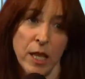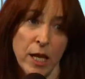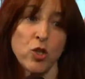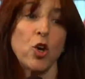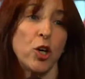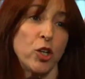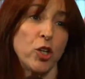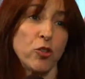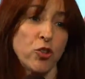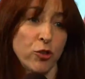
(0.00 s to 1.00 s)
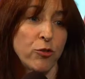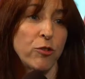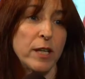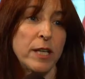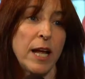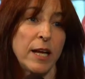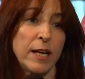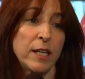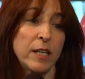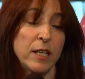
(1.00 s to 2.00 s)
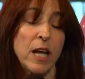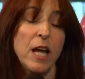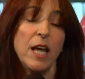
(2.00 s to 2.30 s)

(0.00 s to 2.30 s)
and then talk to your children and